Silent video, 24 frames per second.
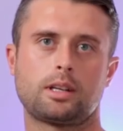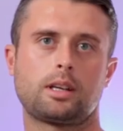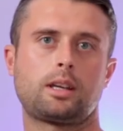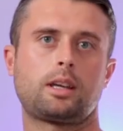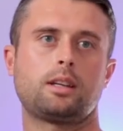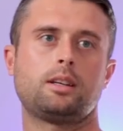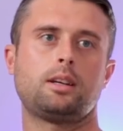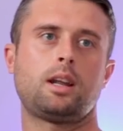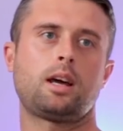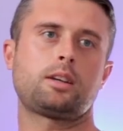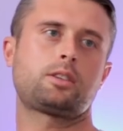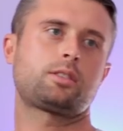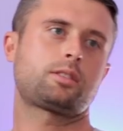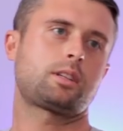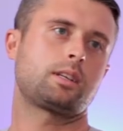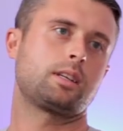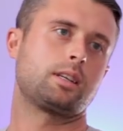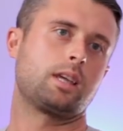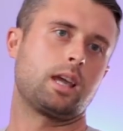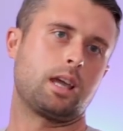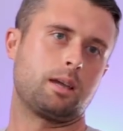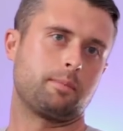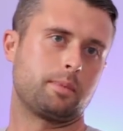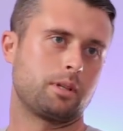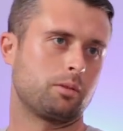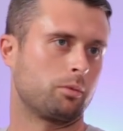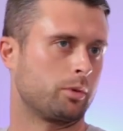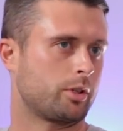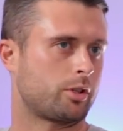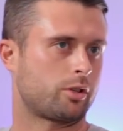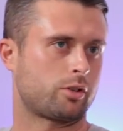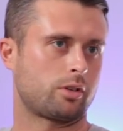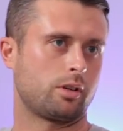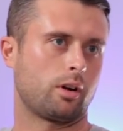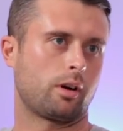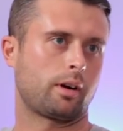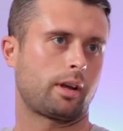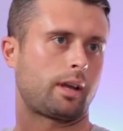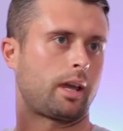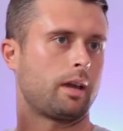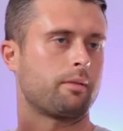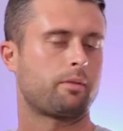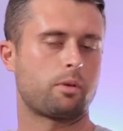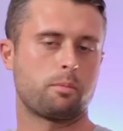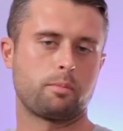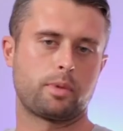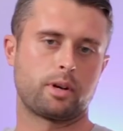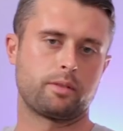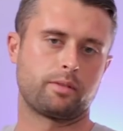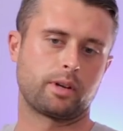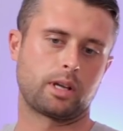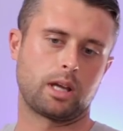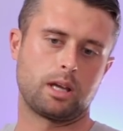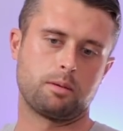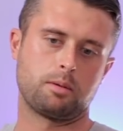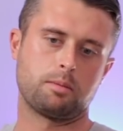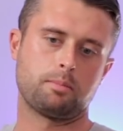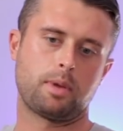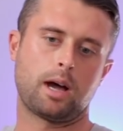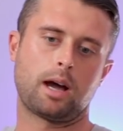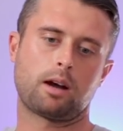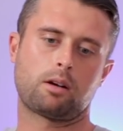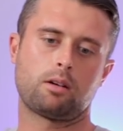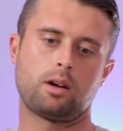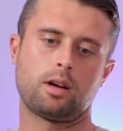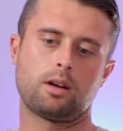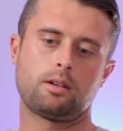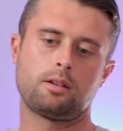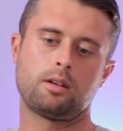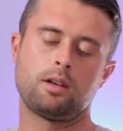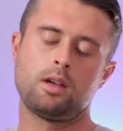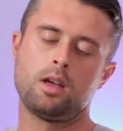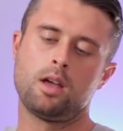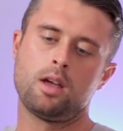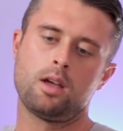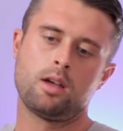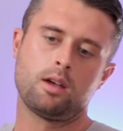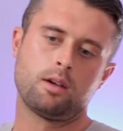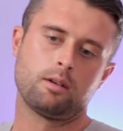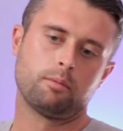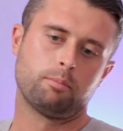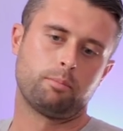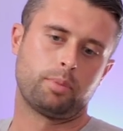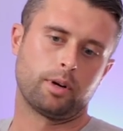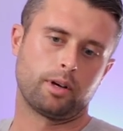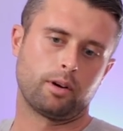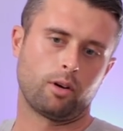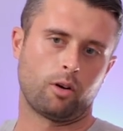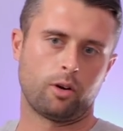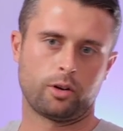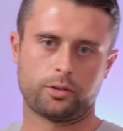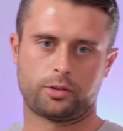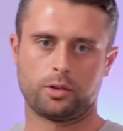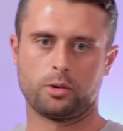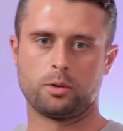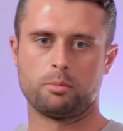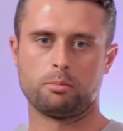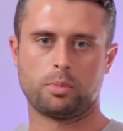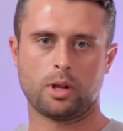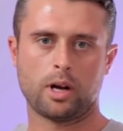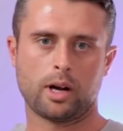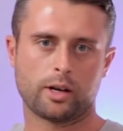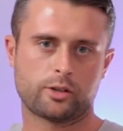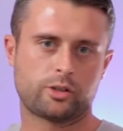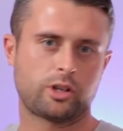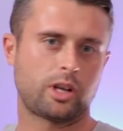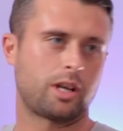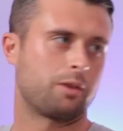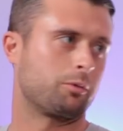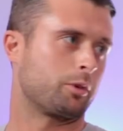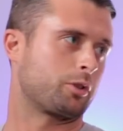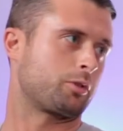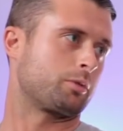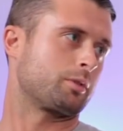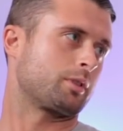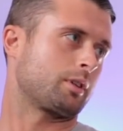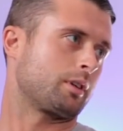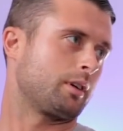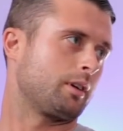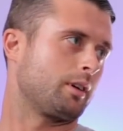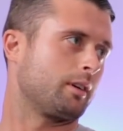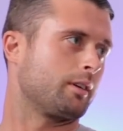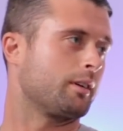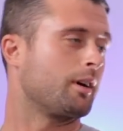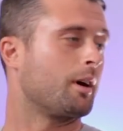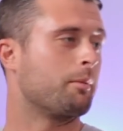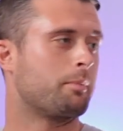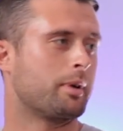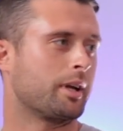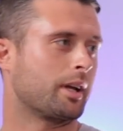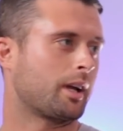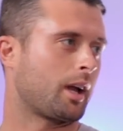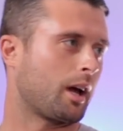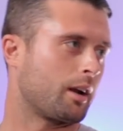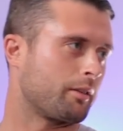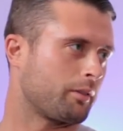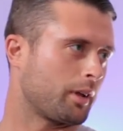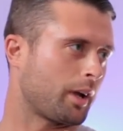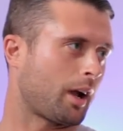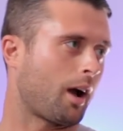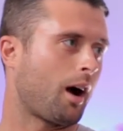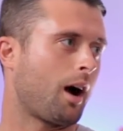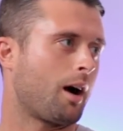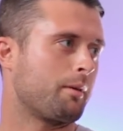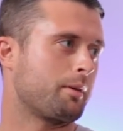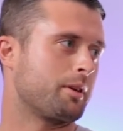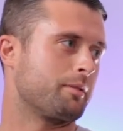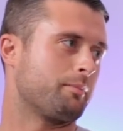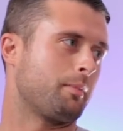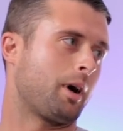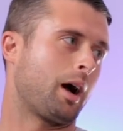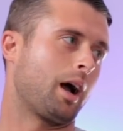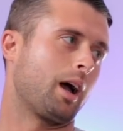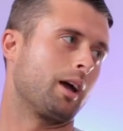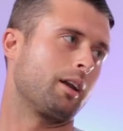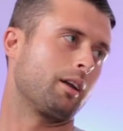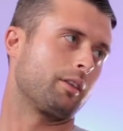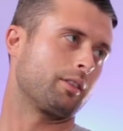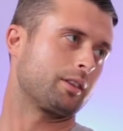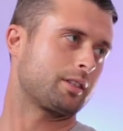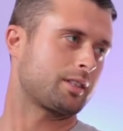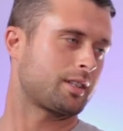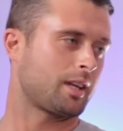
like not just in gaming which you know i came from a bit of a gaming background mm-hmm. but also in blockchain which was a, a, big kind of like hobby of mine on the